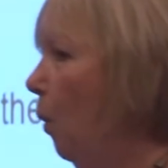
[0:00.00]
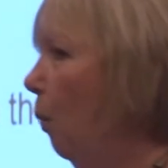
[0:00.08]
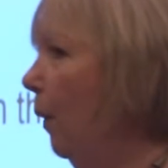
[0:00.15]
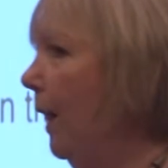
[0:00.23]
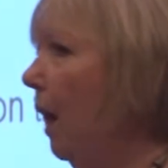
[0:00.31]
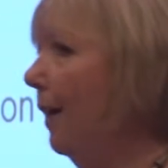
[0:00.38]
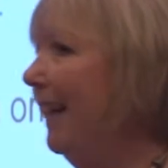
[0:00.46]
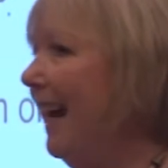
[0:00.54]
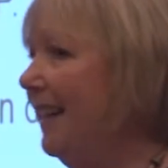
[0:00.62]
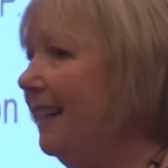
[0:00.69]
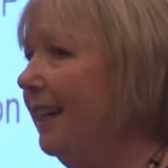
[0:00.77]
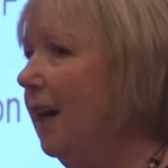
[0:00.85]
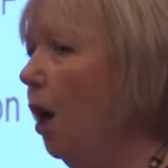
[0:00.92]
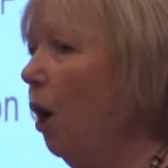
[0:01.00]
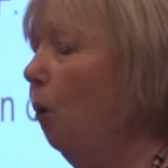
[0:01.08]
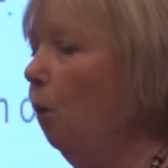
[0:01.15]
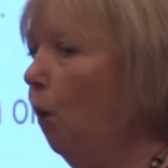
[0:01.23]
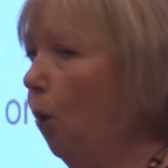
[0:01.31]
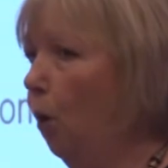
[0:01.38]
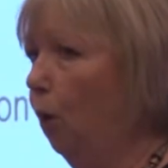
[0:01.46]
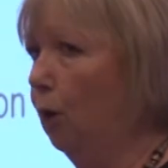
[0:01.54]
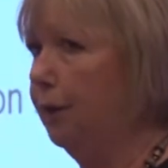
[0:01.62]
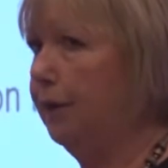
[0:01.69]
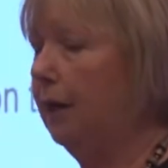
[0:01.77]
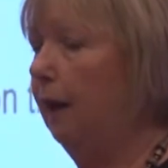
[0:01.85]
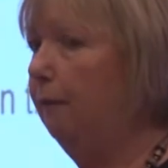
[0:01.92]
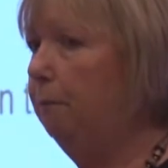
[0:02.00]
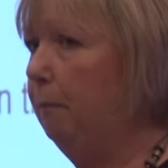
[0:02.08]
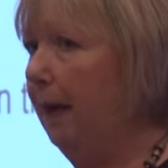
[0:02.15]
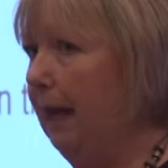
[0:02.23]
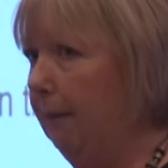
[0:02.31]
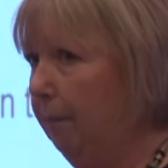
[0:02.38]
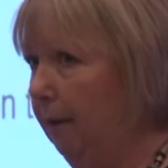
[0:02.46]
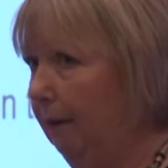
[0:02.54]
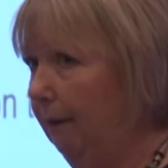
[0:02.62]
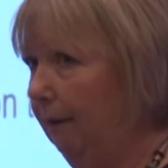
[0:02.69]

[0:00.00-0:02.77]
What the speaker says: we are getting awards of PIP